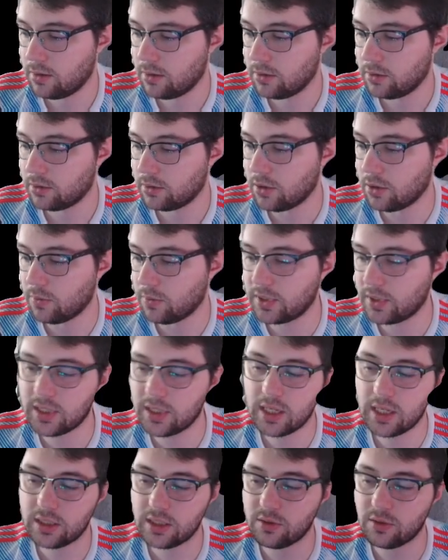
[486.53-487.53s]
So we're
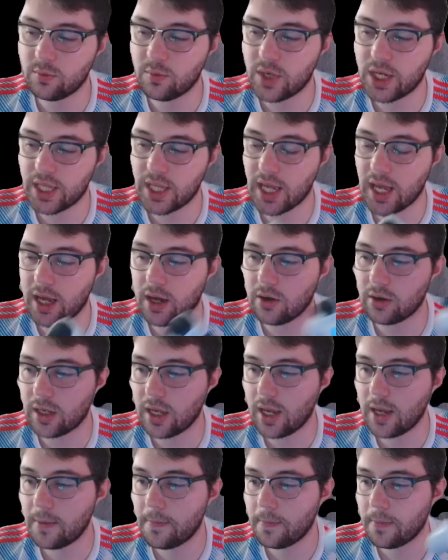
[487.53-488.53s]
saying somewhere there,
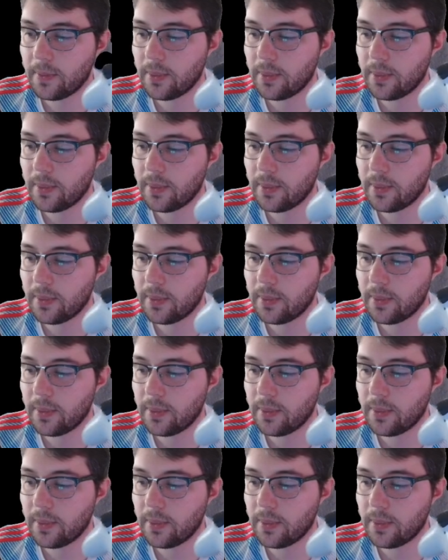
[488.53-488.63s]
okay?